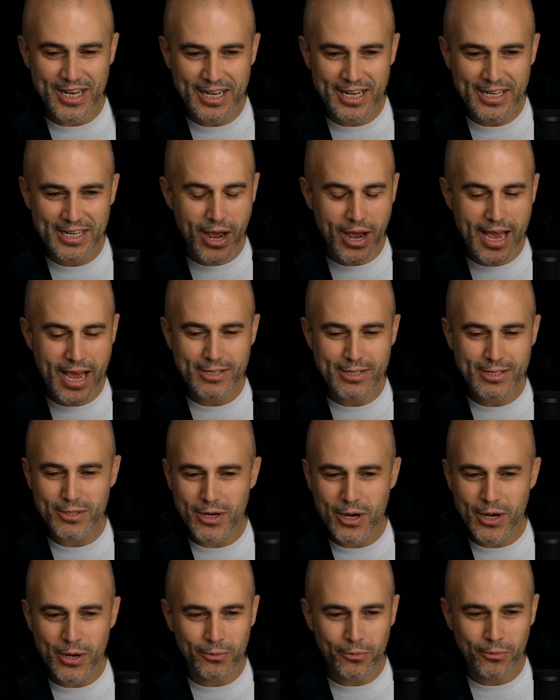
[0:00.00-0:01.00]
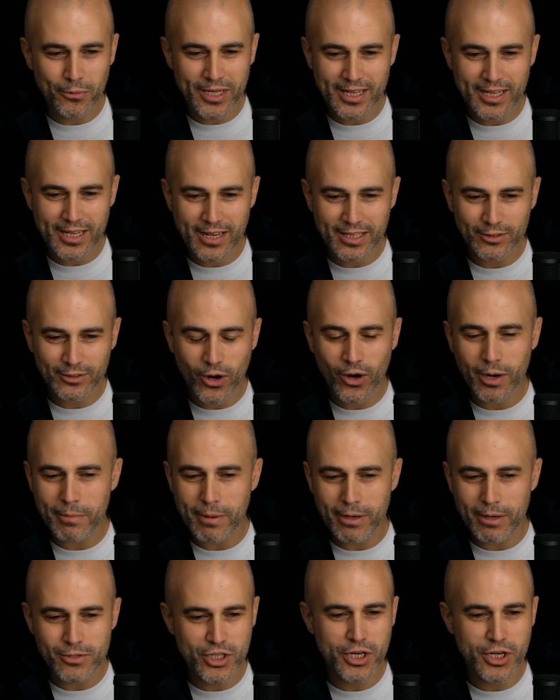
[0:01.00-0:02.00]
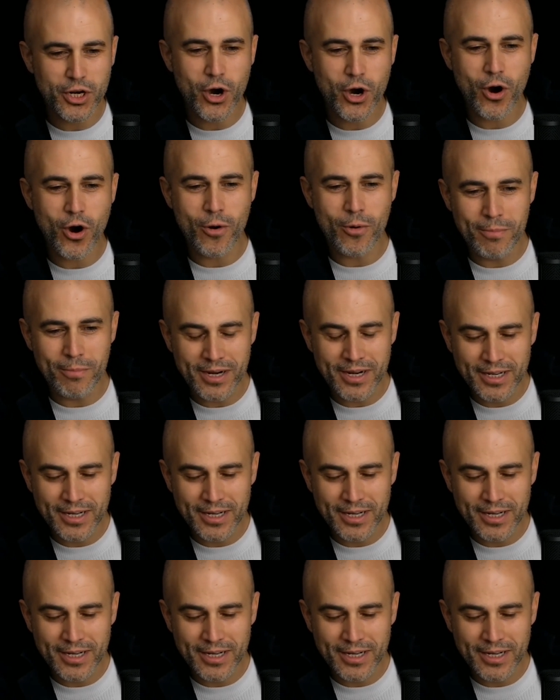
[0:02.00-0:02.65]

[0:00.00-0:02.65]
so as you know, we talk about genome,